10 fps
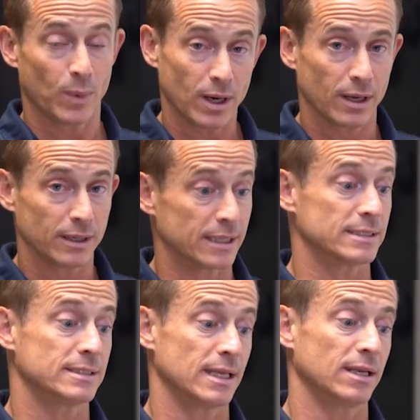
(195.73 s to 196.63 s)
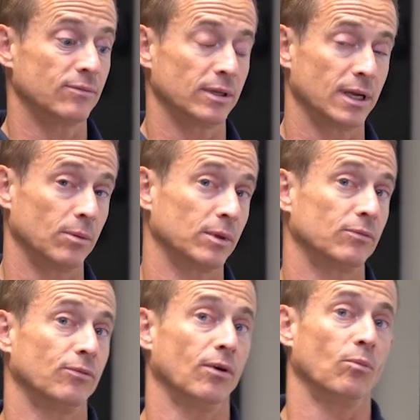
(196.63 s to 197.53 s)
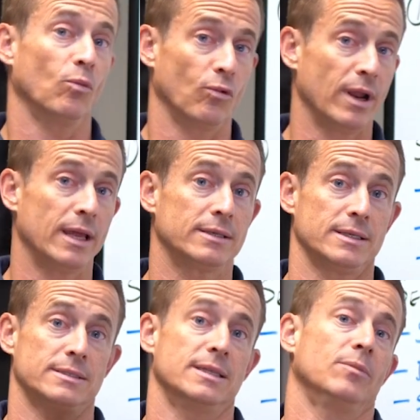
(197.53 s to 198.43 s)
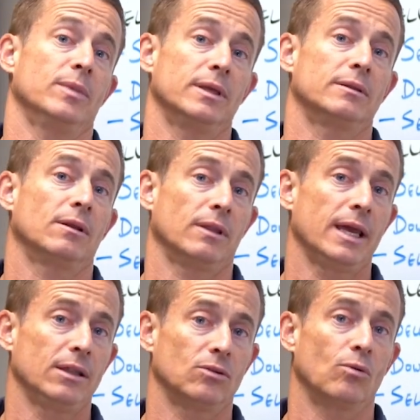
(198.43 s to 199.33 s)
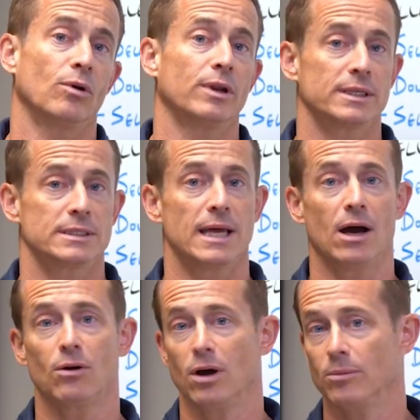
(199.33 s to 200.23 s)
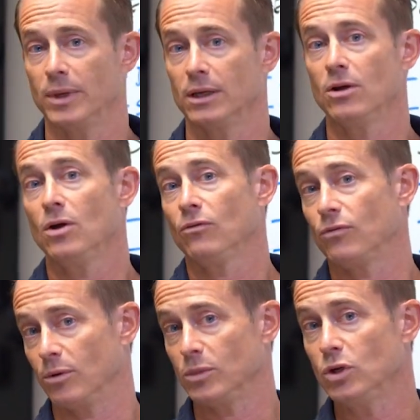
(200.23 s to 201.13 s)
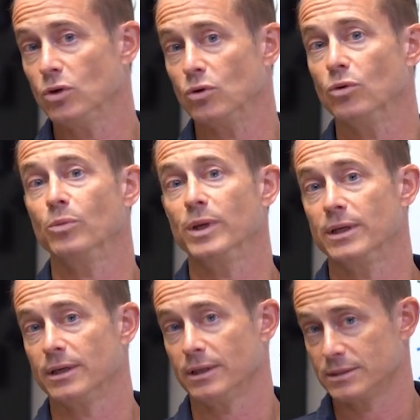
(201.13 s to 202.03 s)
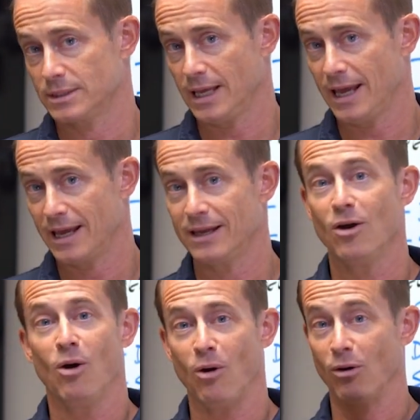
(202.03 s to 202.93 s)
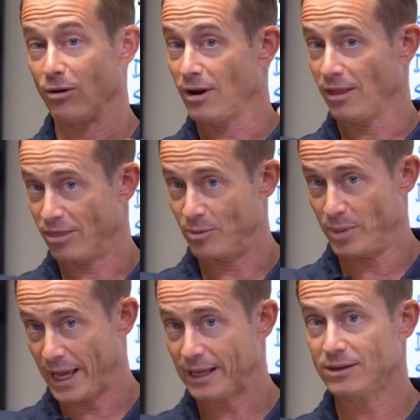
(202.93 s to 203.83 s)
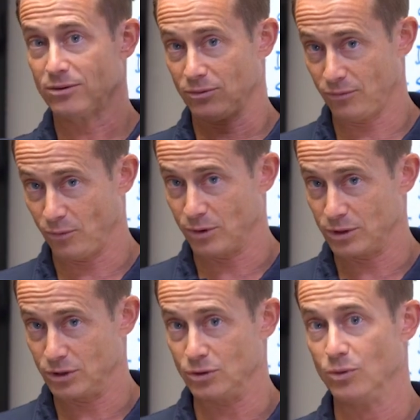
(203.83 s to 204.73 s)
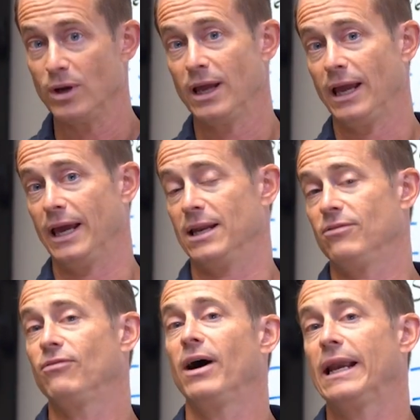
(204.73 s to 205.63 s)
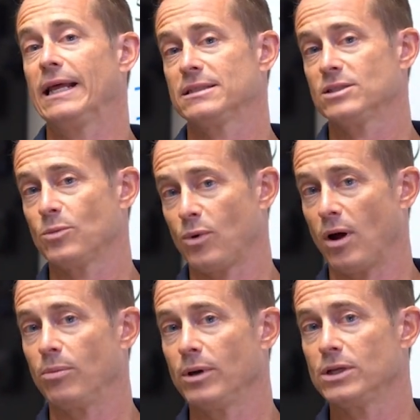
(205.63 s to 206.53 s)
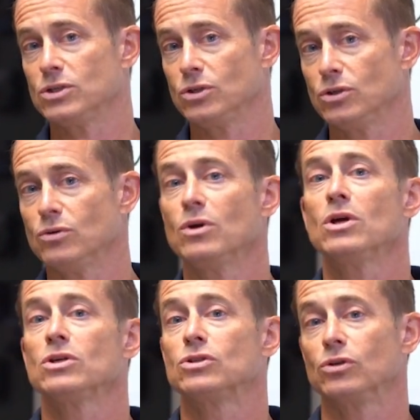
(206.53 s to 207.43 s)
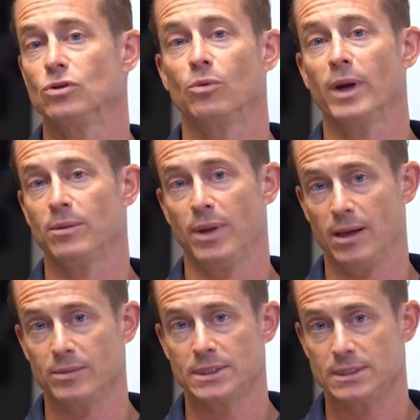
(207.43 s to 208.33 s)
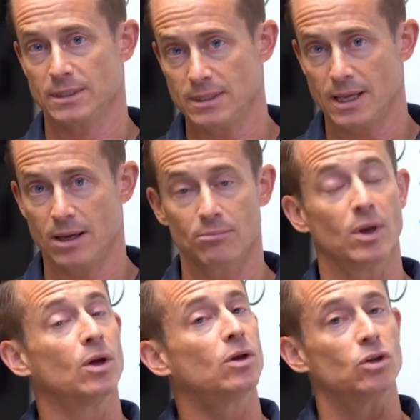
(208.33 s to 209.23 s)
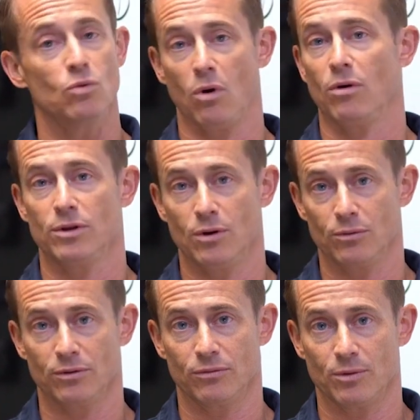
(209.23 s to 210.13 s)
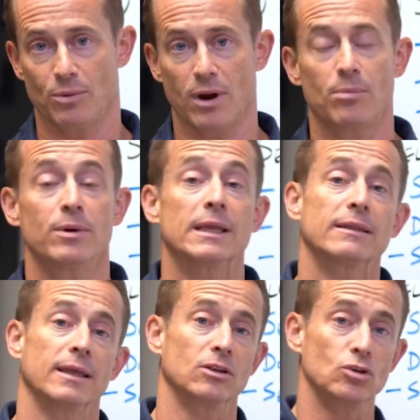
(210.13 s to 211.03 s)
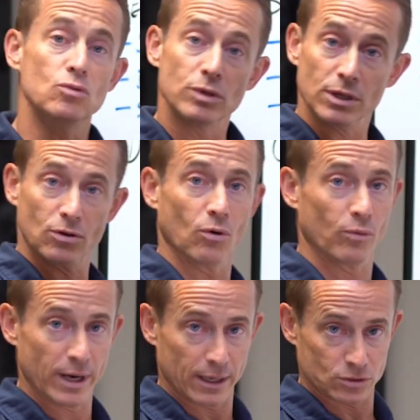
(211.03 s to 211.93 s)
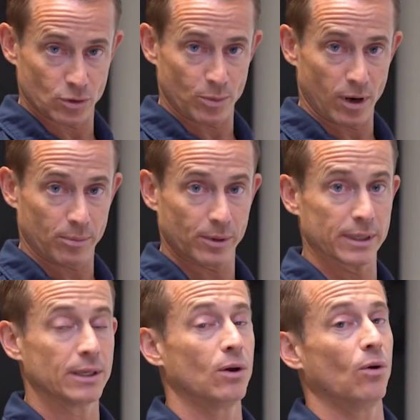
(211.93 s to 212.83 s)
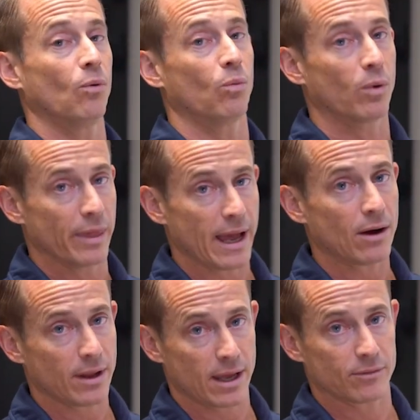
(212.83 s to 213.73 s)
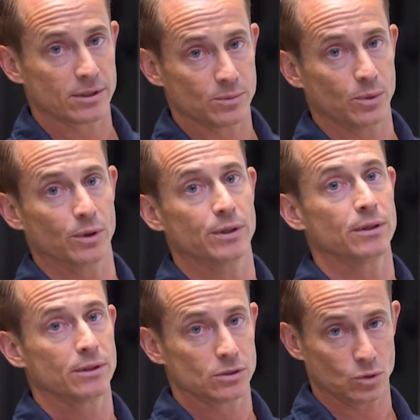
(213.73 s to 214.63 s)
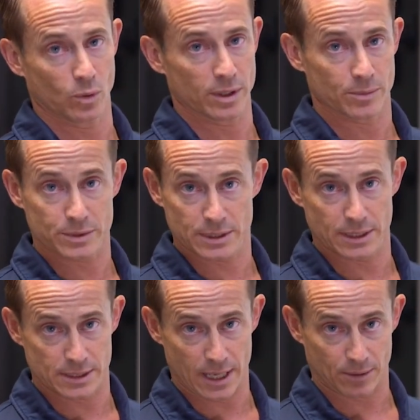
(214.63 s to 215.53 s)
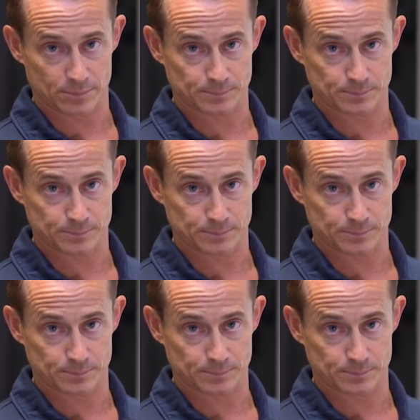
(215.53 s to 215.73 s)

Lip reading: but instead of it coming from rent as them being the landlord, it's now coming from you because they are the bank for you and have financed the property to you. So you'll make payments to them. You are the owner of the property, and then you can go rent out your property without having to put 20% down.